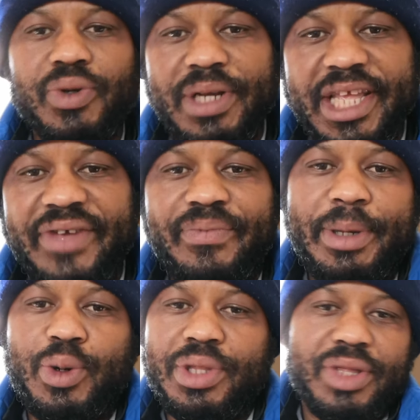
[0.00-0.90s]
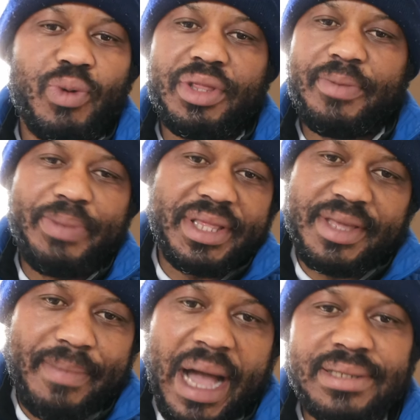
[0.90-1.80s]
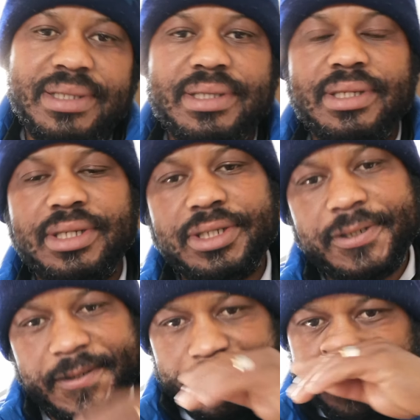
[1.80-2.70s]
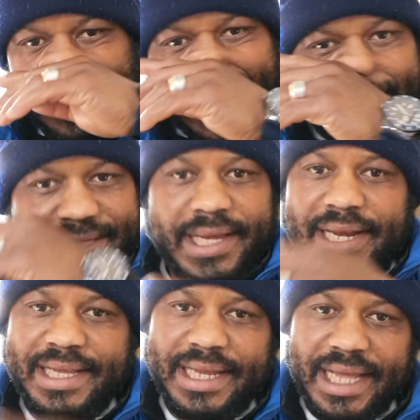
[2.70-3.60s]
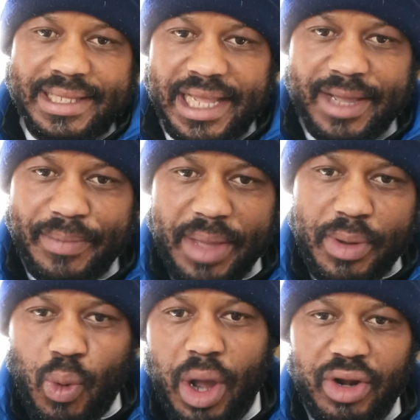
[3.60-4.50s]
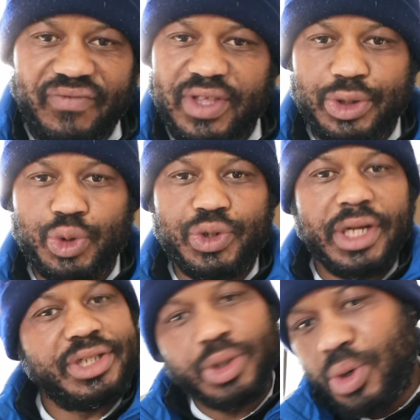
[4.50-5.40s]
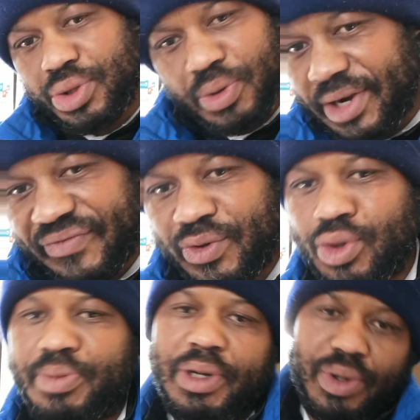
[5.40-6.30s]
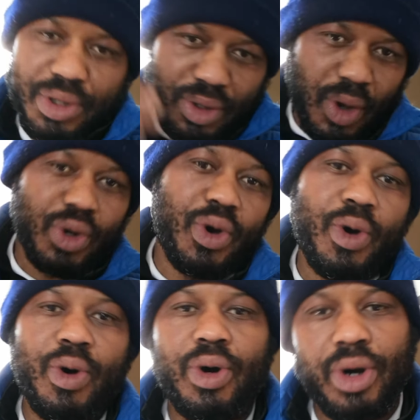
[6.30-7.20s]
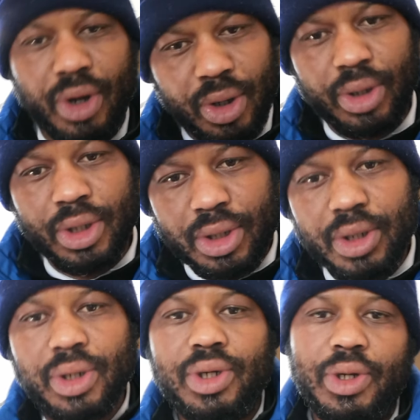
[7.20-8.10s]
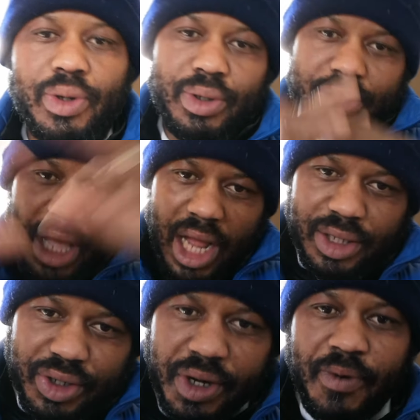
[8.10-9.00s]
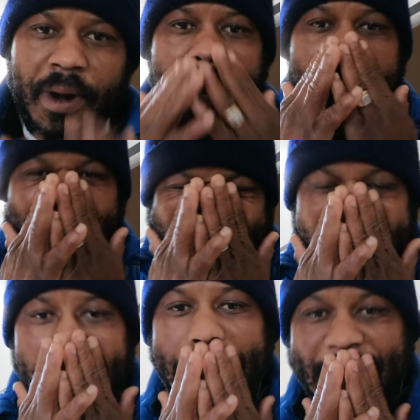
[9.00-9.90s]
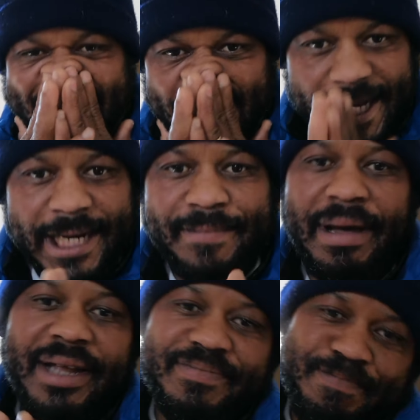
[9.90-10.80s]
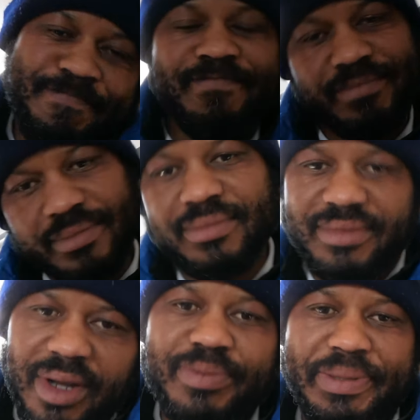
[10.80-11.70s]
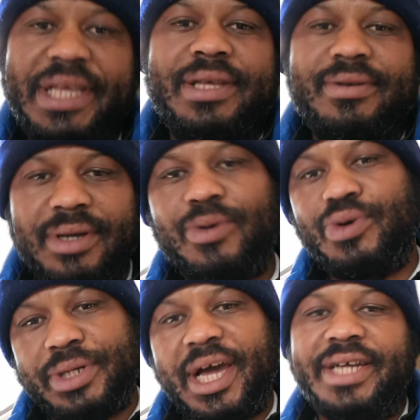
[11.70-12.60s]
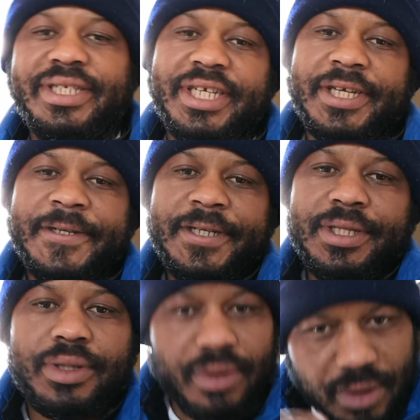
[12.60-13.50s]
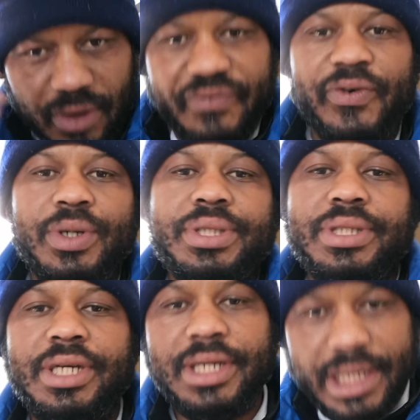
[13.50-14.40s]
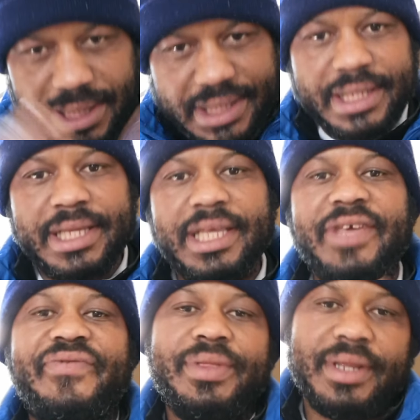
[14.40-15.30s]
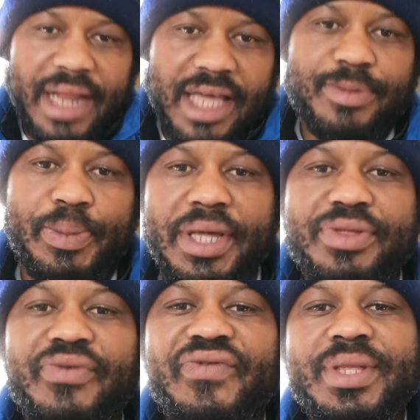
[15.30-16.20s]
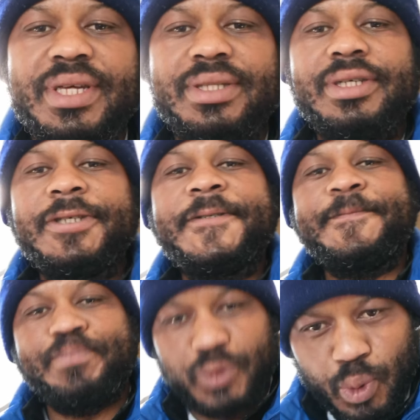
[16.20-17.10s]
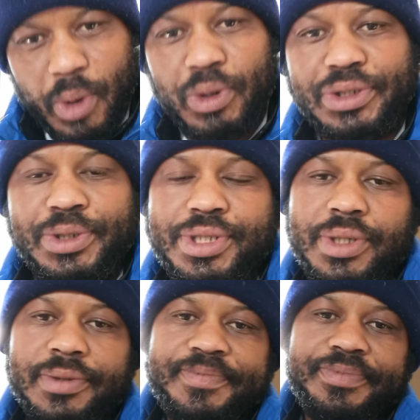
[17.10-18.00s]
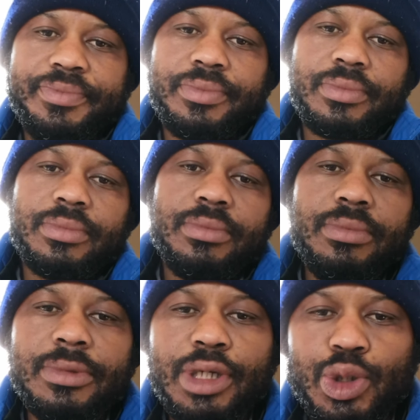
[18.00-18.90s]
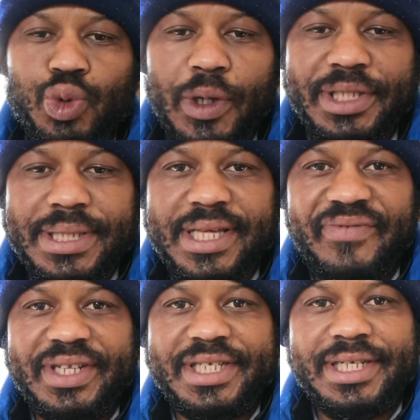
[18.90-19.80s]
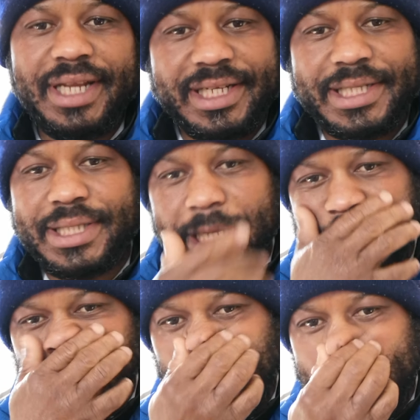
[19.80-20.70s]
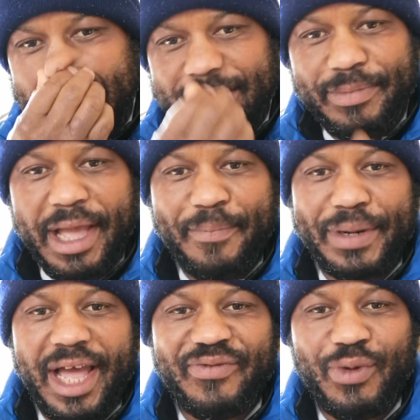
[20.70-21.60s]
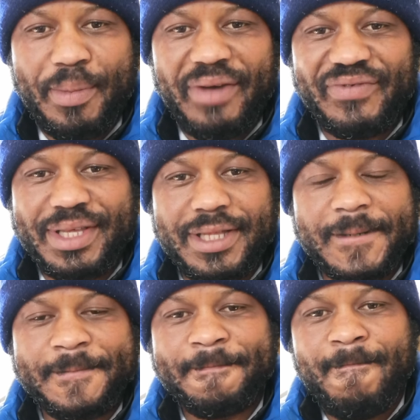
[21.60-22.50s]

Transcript: her to leave because it was a busy month. And I said, can I take maybe one of the children? She also refused because they don't know uh, the country where taking the child might not be a good idea. So go first and see if it's a nice place to visit. We will do so. In 2017, I decided, okay, let me apply for my visa.